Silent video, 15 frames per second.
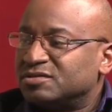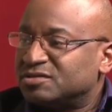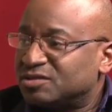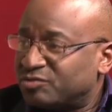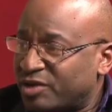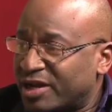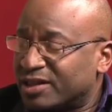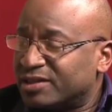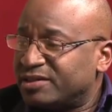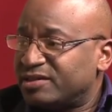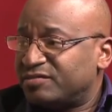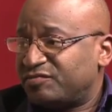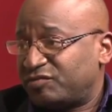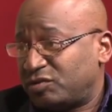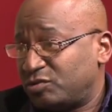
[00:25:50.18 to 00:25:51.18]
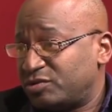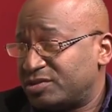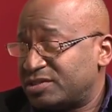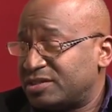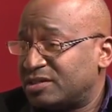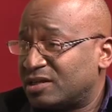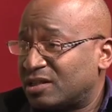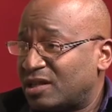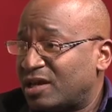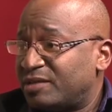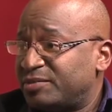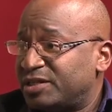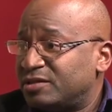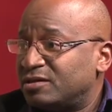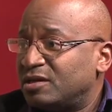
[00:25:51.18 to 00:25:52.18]
directly influencing the
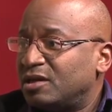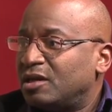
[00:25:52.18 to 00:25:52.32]
climate,